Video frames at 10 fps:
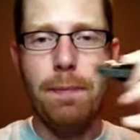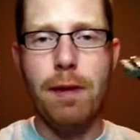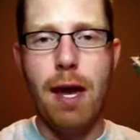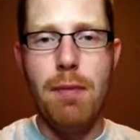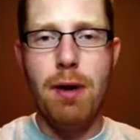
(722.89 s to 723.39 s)

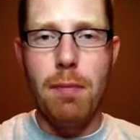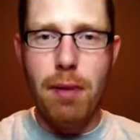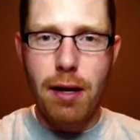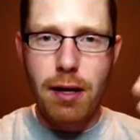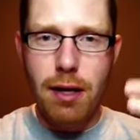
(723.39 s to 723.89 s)
Okay, but I'm
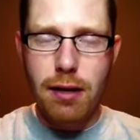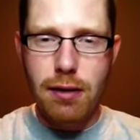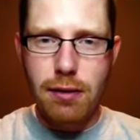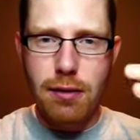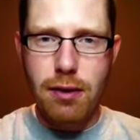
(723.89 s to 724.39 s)
bending it,
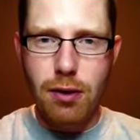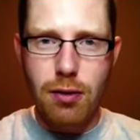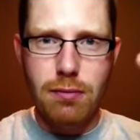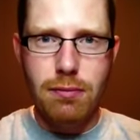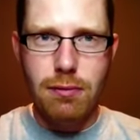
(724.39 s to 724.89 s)
you
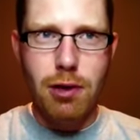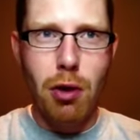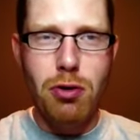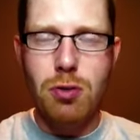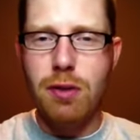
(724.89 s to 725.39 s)
know,
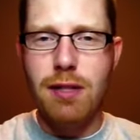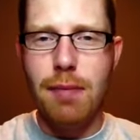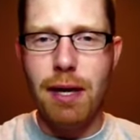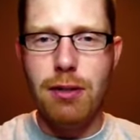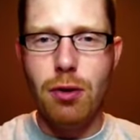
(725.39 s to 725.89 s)
close to a
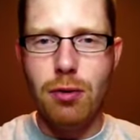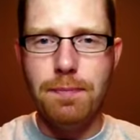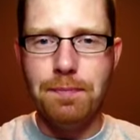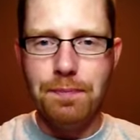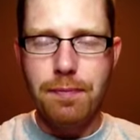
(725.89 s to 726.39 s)
semitone,
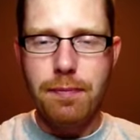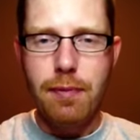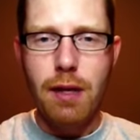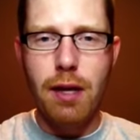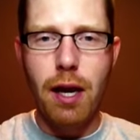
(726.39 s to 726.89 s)

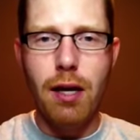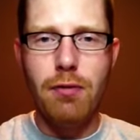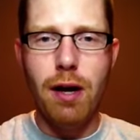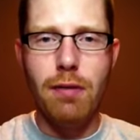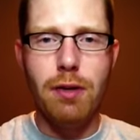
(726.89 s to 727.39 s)
like on a
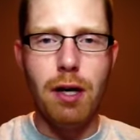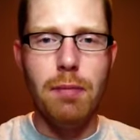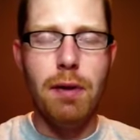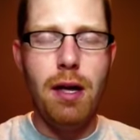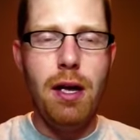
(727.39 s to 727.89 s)
valved
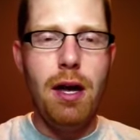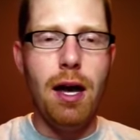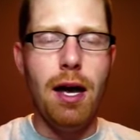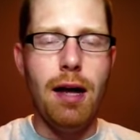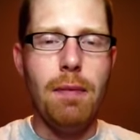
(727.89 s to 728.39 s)
harp.
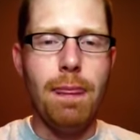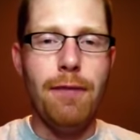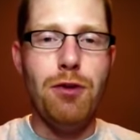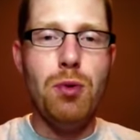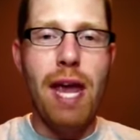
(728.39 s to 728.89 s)

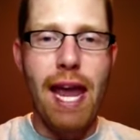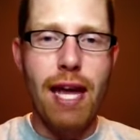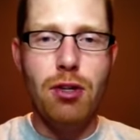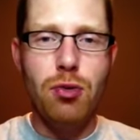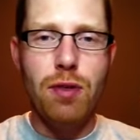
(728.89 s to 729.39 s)
If you
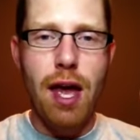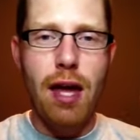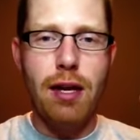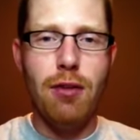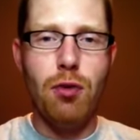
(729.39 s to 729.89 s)
can't do
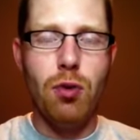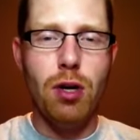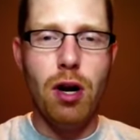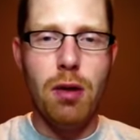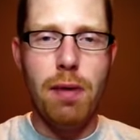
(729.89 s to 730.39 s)
that, if you learn
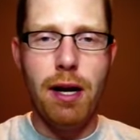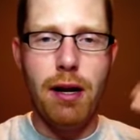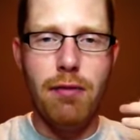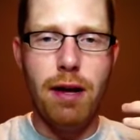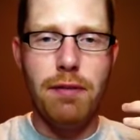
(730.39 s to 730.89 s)
how to bend on
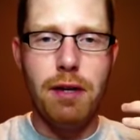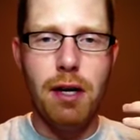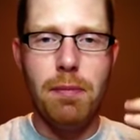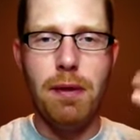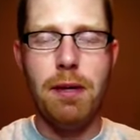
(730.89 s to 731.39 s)
a valved
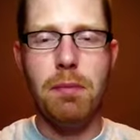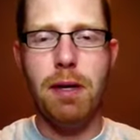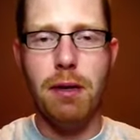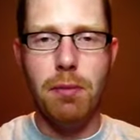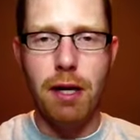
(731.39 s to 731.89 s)
harp and then play
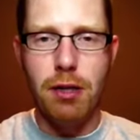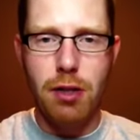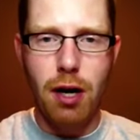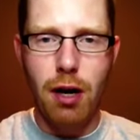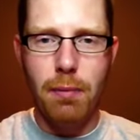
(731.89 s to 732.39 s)
a regular
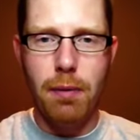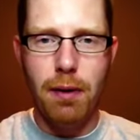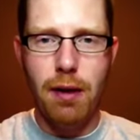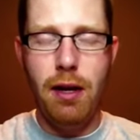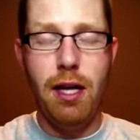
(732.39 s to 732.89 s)
harp,
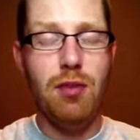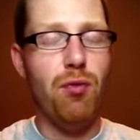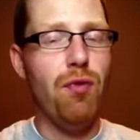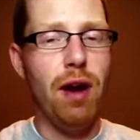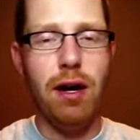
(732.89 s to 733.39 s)
it's
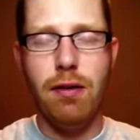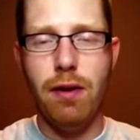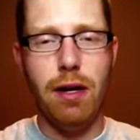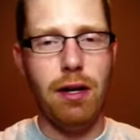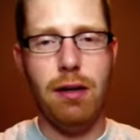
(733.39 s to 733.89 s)
very,
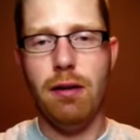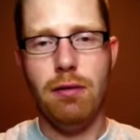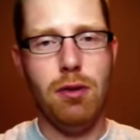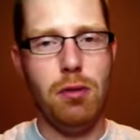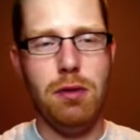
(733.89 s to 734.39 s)
very
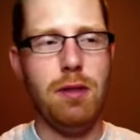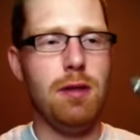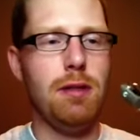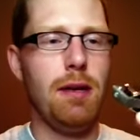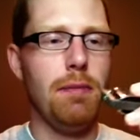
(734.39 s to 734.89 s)
close to the
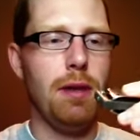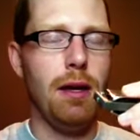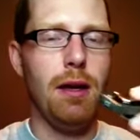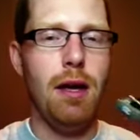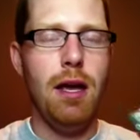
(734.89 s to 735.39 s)
same thing.
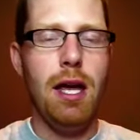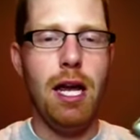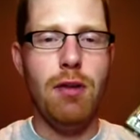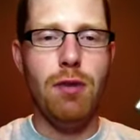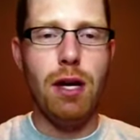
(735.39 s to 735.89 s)

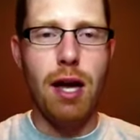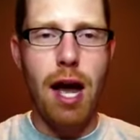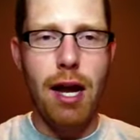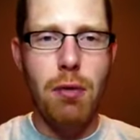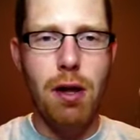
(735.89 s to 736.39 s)
And if you got a
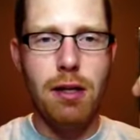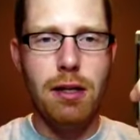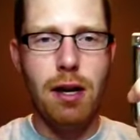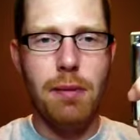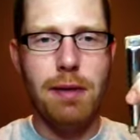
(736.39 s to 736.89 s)
high quality
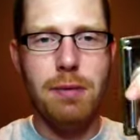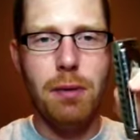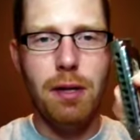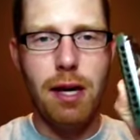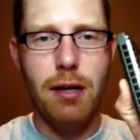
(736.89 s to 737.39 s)
harp that's
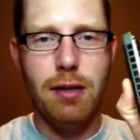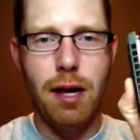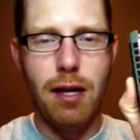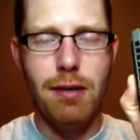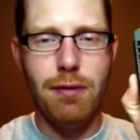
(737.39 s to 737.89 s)
pretty
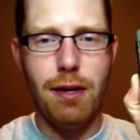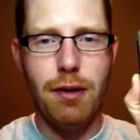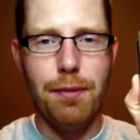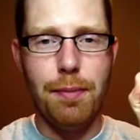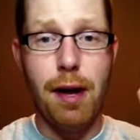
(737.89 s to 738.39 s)
airtight, even out
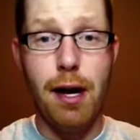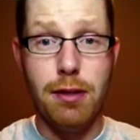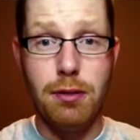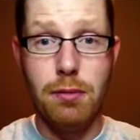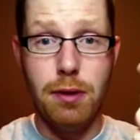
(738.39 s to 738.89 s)
of the
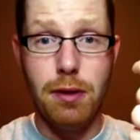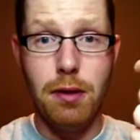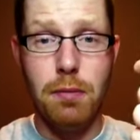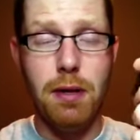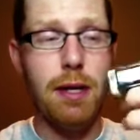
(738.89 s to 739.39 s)
box or with a
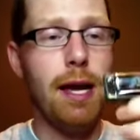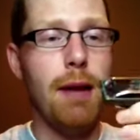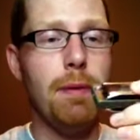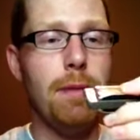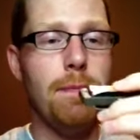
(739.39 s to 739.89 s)
little bit of
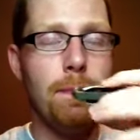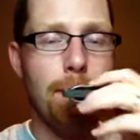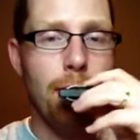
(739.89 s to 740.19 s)
gapping.